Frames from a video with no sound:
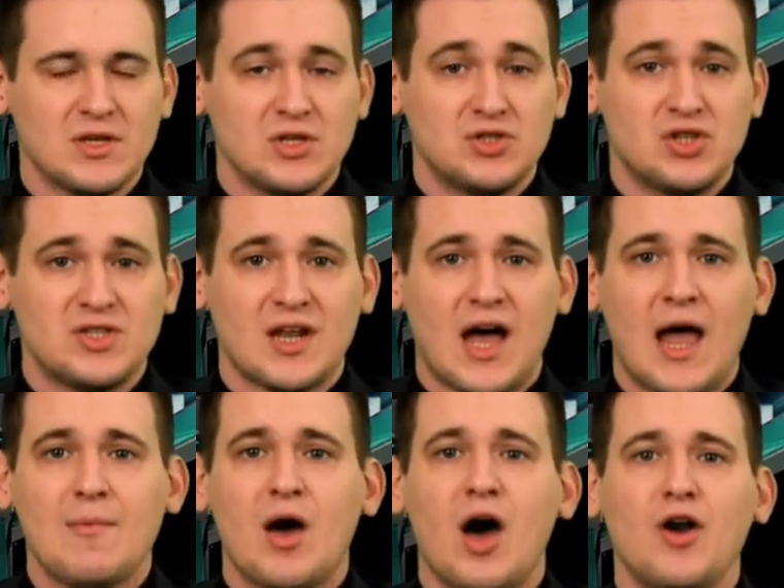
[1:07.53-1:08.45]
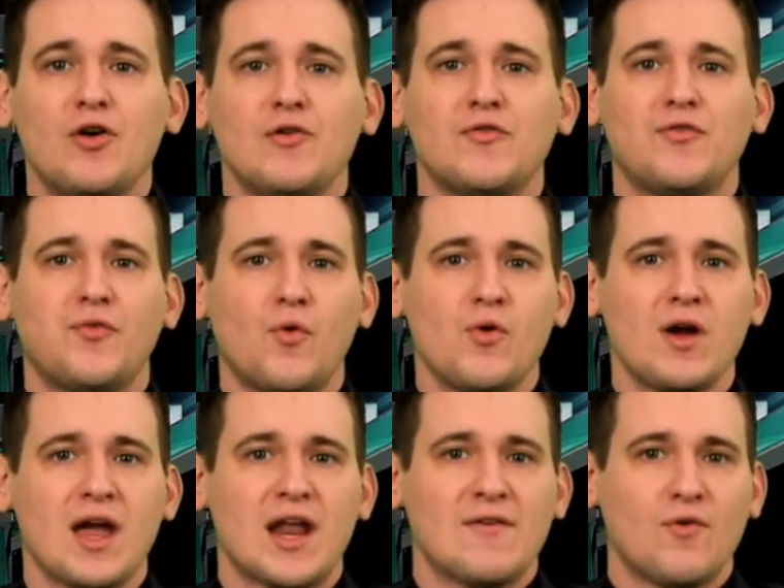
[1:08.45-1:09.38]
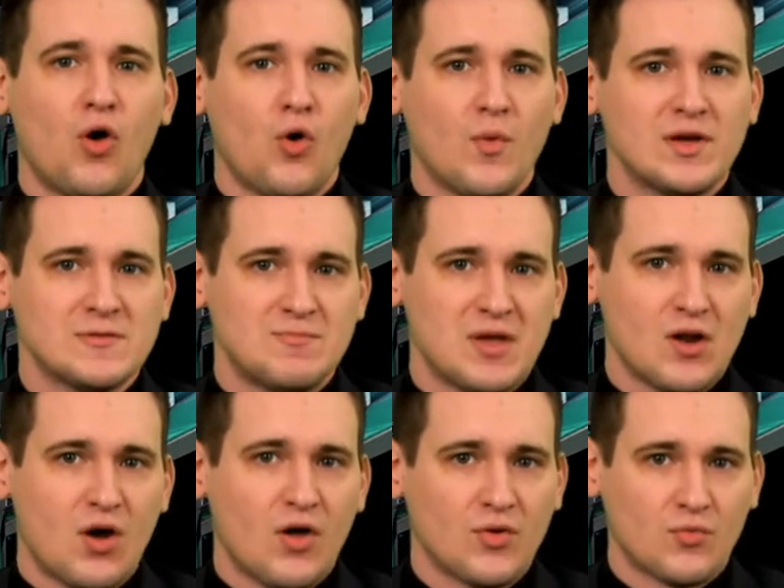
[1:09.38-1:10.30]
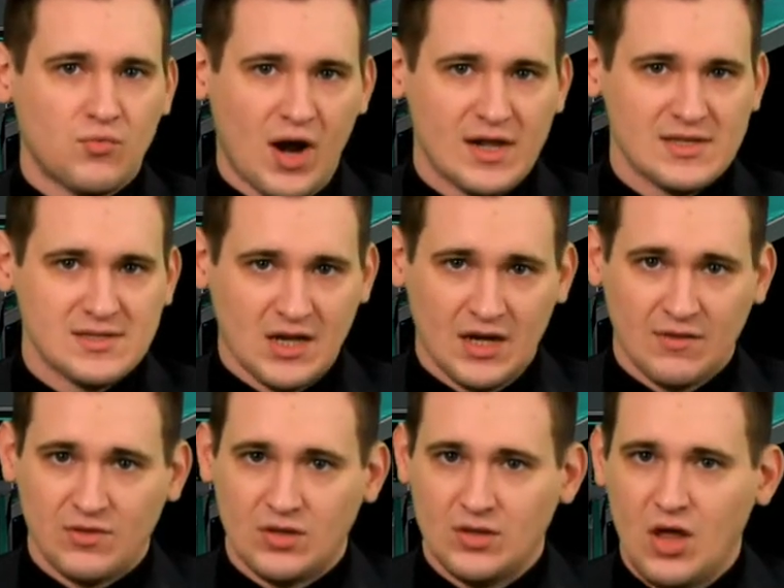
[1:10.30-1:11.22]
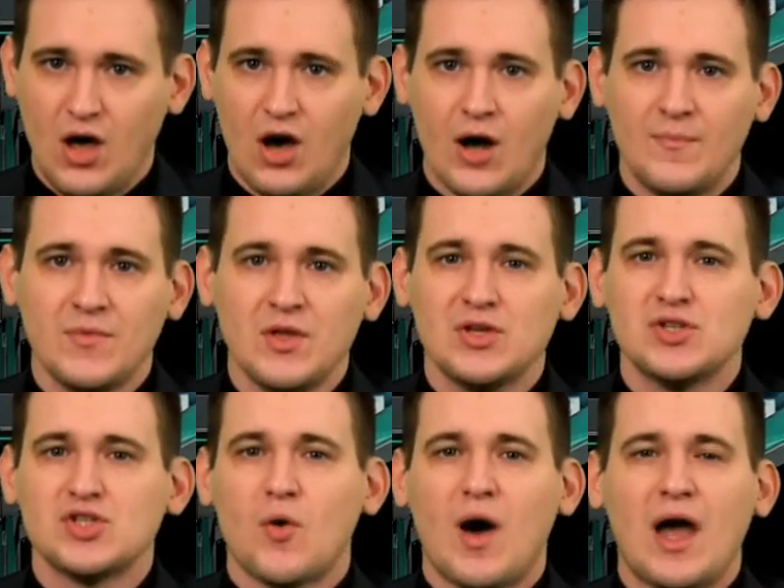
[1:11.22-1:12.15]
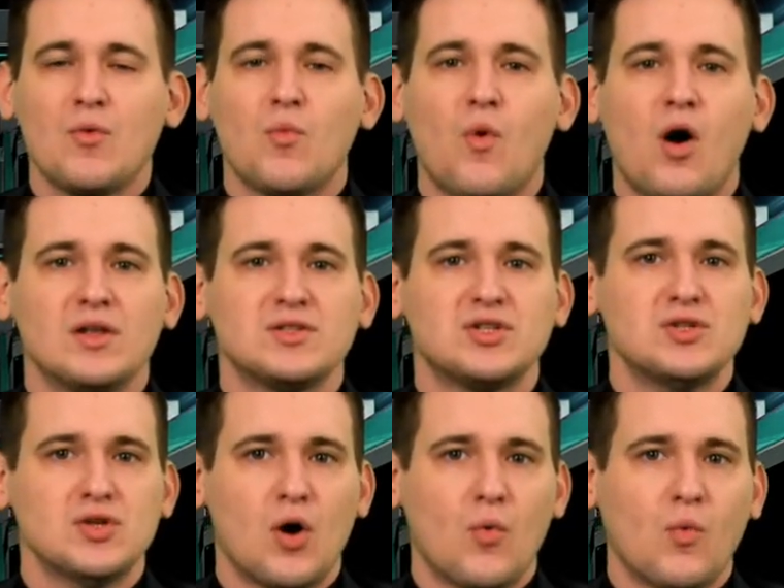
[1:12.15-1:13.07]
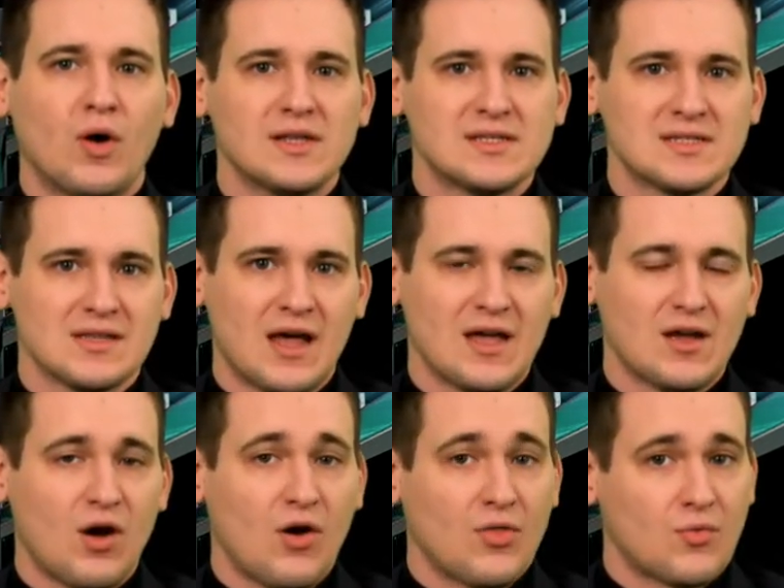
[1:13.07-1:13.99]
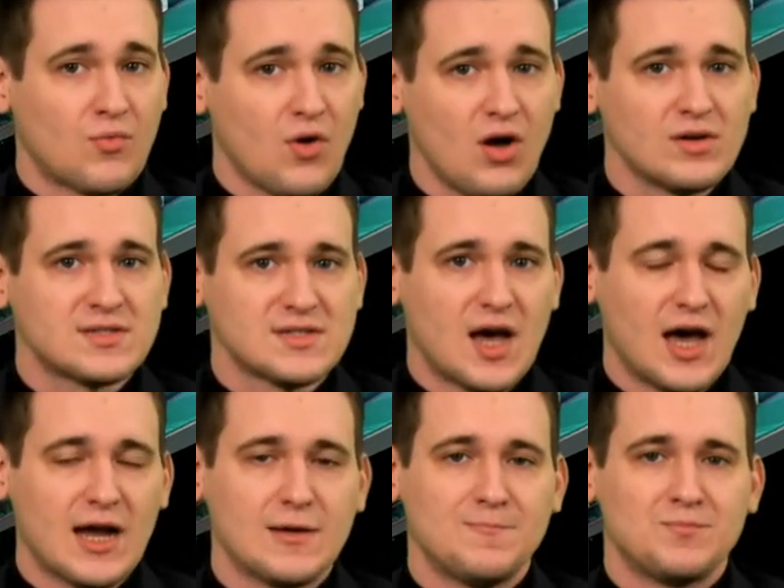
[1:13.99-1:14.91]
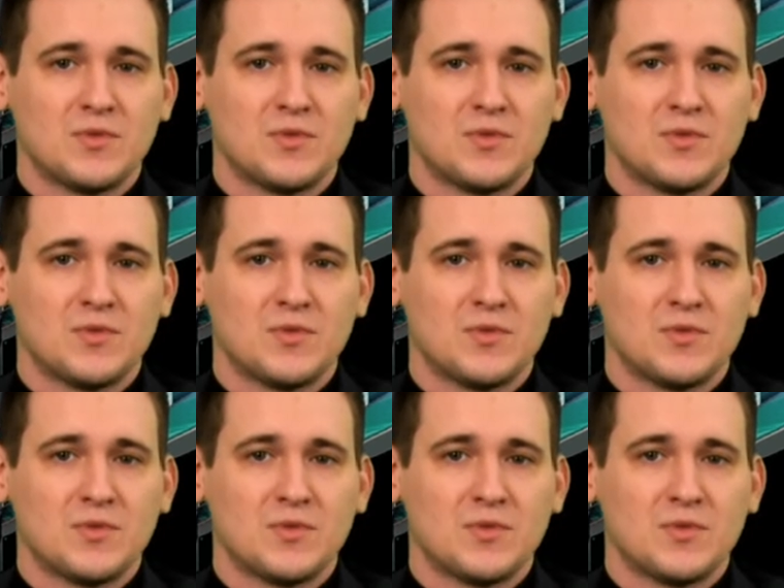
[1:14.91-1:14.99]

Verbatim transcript: She said, "I'm 104 and I've always been on the right side of the law, so I want to know what it's like on the wrong side."